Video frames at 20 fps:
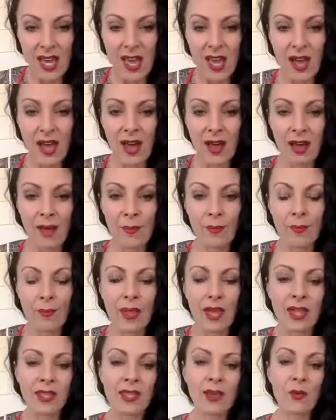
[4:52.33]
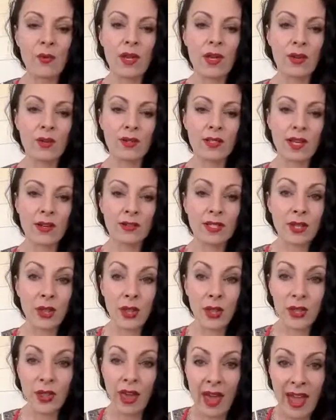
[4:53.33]
And then we go down to
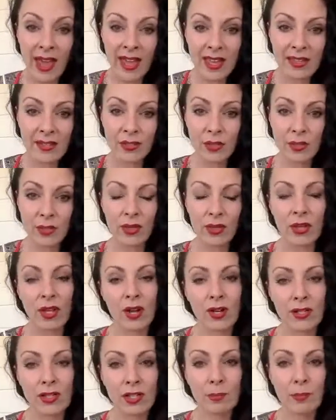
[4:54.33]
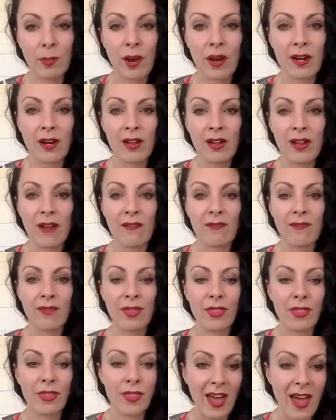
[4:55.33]
thigh, so the largest part of
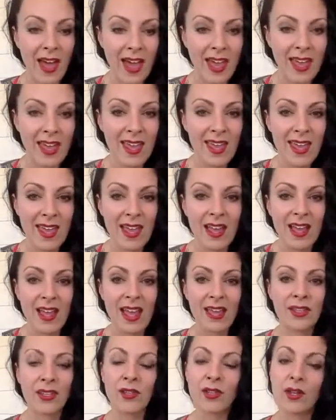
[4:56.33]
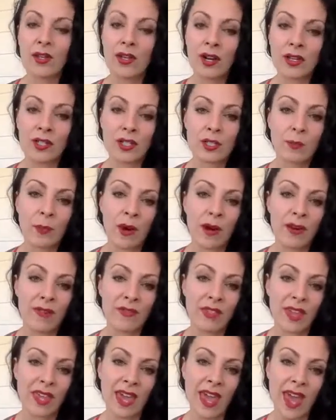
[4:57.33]
the thigh, and then the largest part
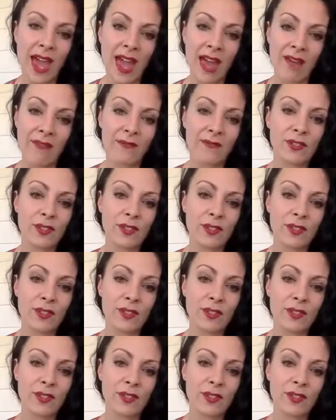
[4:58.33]
of the calf.